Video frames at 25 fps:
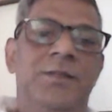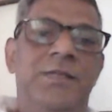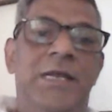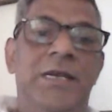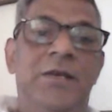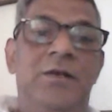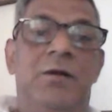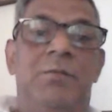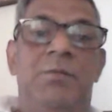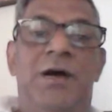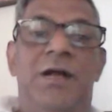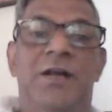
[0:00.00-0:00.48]

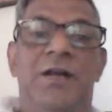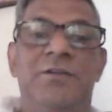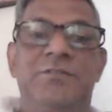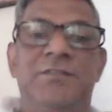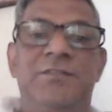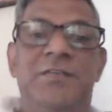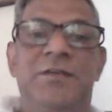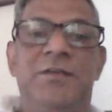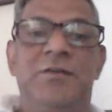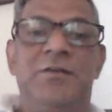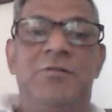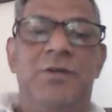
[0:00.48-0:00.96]
Then
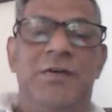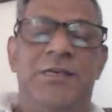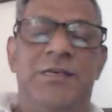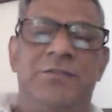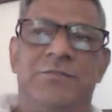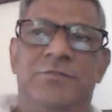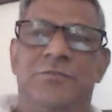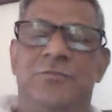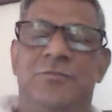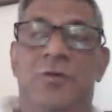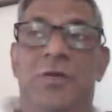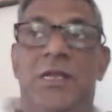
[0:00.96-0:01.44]
commands and
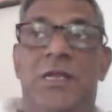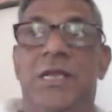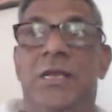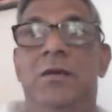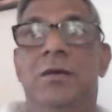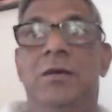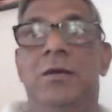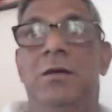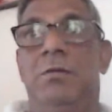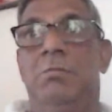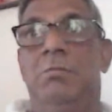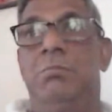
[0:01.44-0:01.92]
requests, so
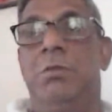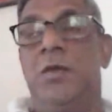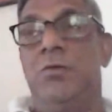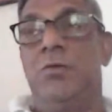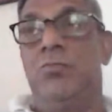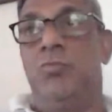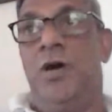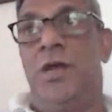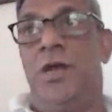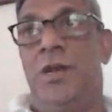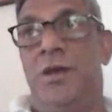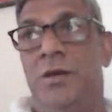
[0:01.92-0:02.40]
like
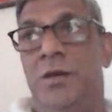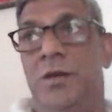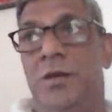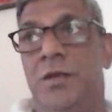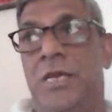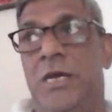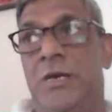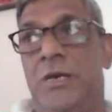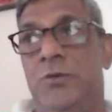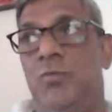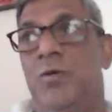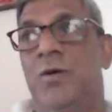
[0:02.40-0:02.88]
buy one,
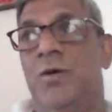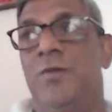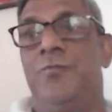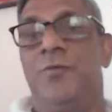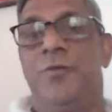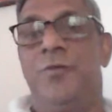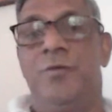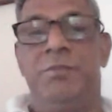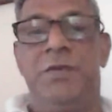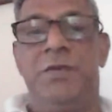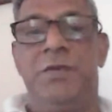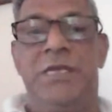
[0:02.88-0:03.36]
get one
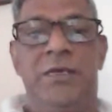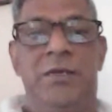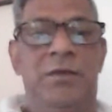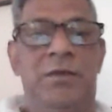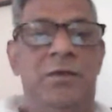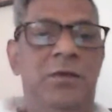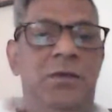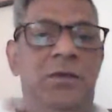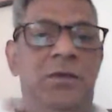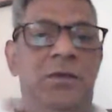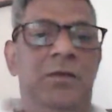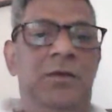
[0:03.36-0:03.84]
for
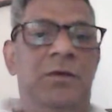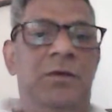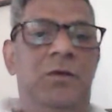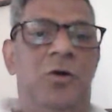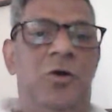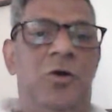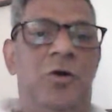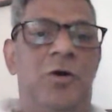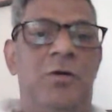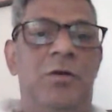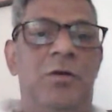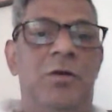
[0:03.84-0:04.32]
me,
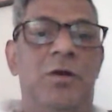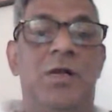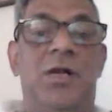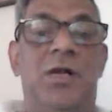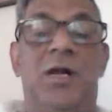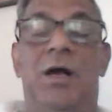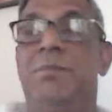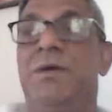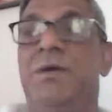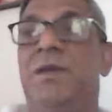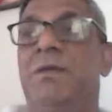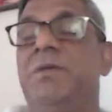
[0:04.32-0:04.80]
or
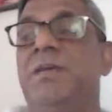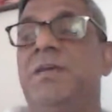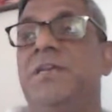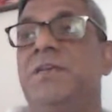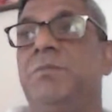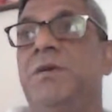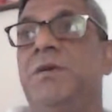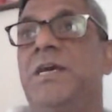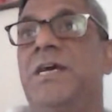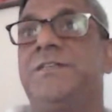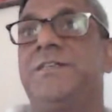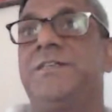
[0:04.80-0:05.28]
come and
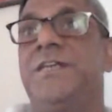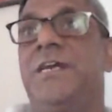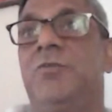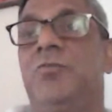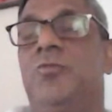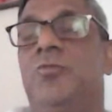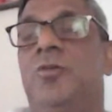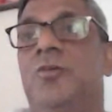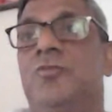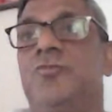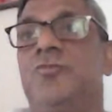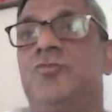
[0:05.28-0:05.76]
meet me at
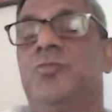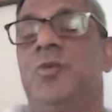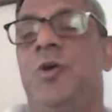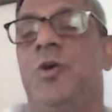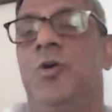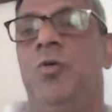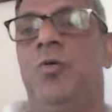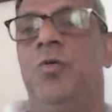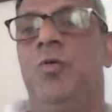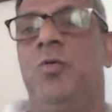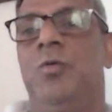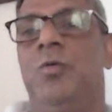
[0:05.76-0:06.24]
10 o'clock
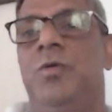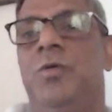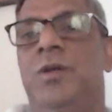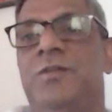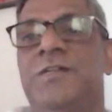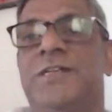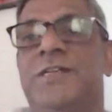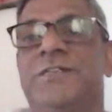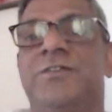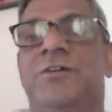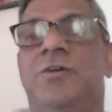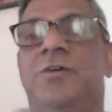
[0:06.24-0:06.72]
tomorrow.
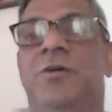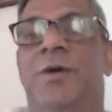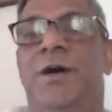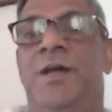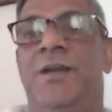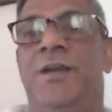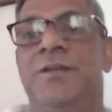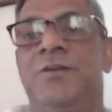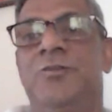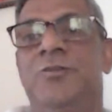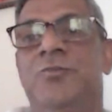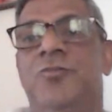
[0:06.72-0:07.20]
Now that's a
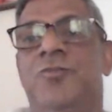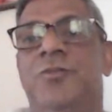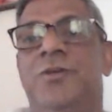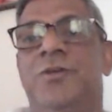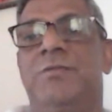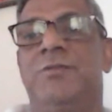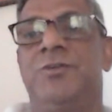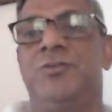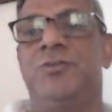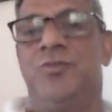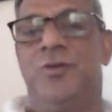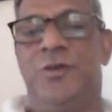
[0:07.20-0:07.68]
command, you
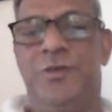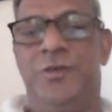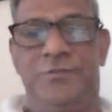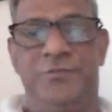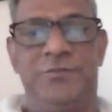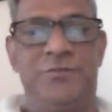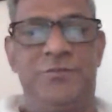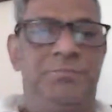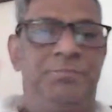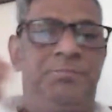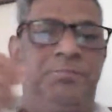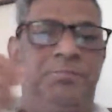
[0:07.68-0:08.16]
don't have a
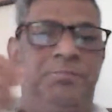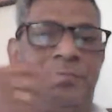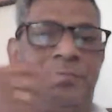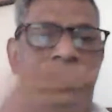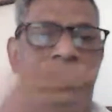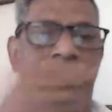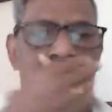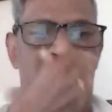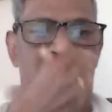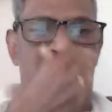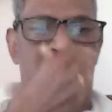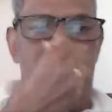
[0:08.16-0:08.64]
choice.
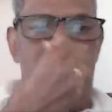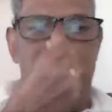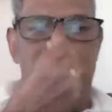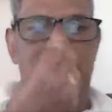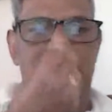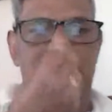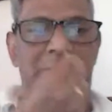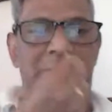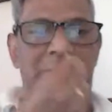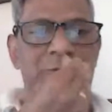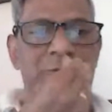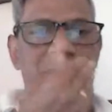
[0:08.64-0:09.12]
Or
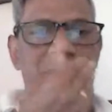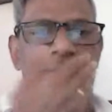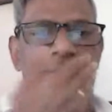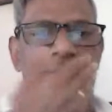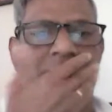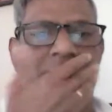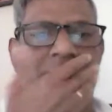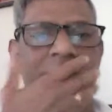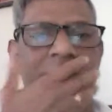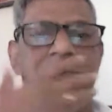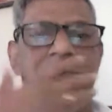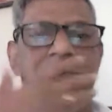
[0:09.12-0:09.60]

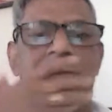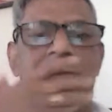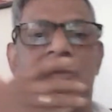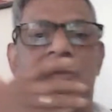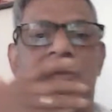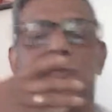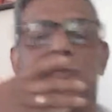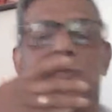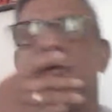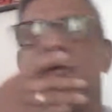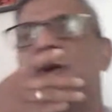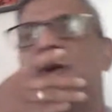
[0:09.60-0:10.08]
exclamations,
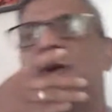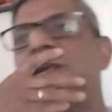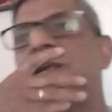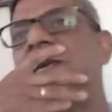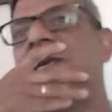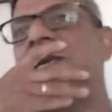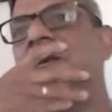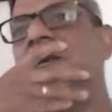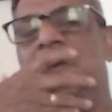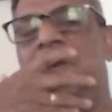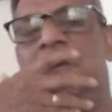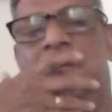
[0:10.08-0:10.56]
good
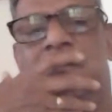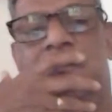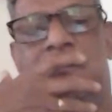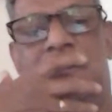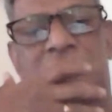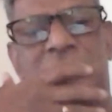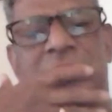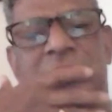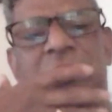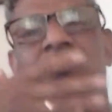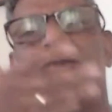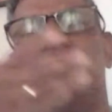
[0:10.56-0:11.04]
morning,
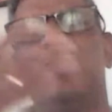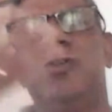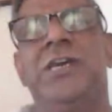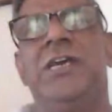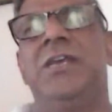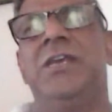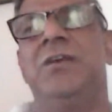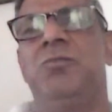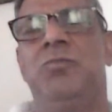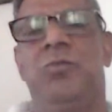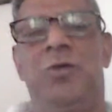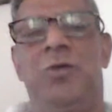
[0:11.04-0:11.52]
it's a
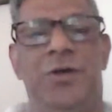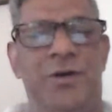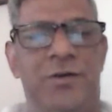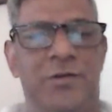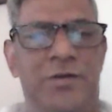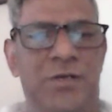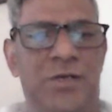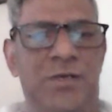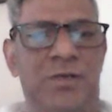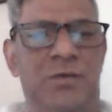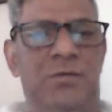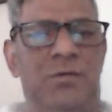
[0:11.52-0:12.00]
routine
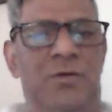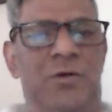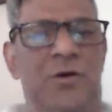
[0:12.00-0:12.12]
work.